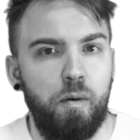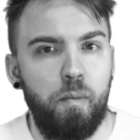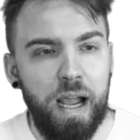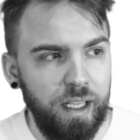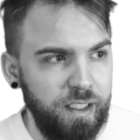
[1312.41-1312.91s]

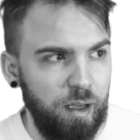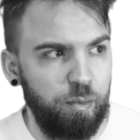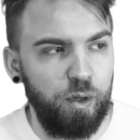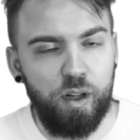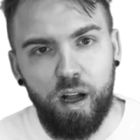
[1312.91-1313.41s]
My
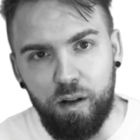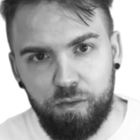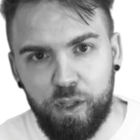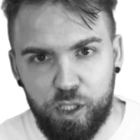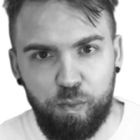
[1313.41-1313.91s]
example
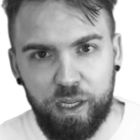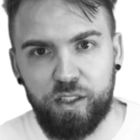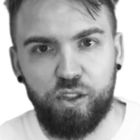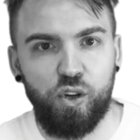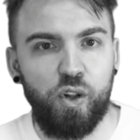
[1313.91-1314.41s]
of the
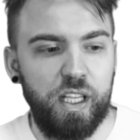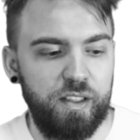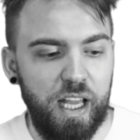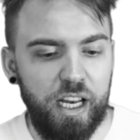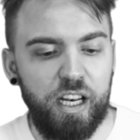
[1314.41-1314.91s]
spectacle is
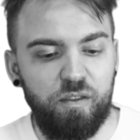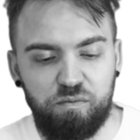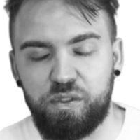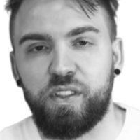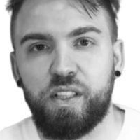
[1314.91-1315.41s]
that
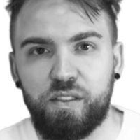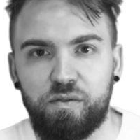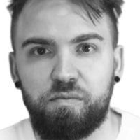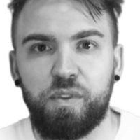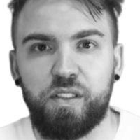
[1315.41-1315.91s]
it's
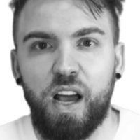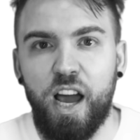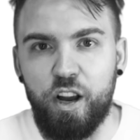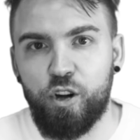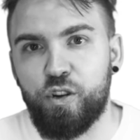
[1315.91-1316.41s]
this
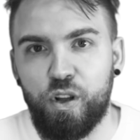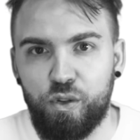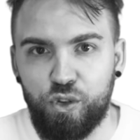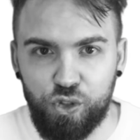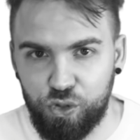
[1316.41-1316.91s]
iron
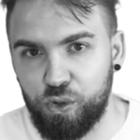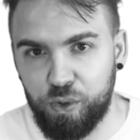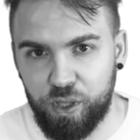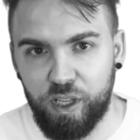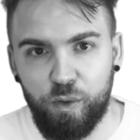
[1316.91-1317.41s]

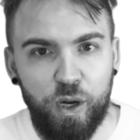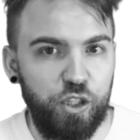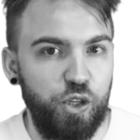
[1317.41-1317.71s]
suit in which